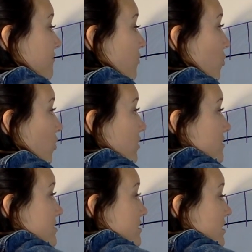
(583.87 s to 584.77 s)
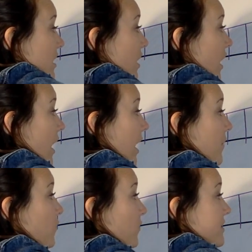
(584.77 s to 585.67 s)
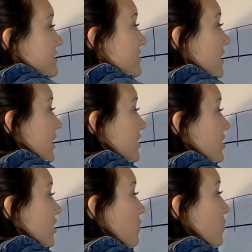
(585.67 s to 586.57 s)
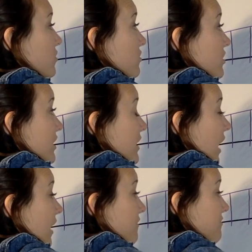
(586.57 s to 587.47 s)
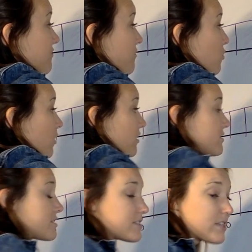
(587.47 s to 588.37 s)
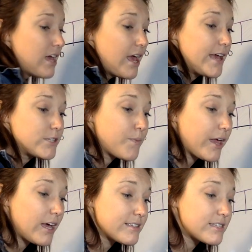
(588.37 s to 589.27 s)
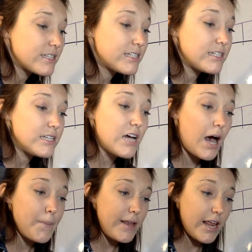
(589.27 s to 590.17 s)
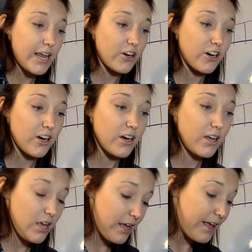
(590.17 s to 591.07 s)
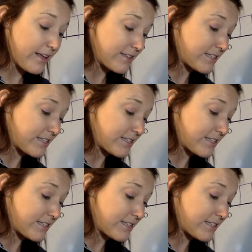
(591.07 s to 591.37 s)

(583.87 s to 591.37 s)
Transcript: fourths. And the reason that I know we're looking at fourths is because the denominator is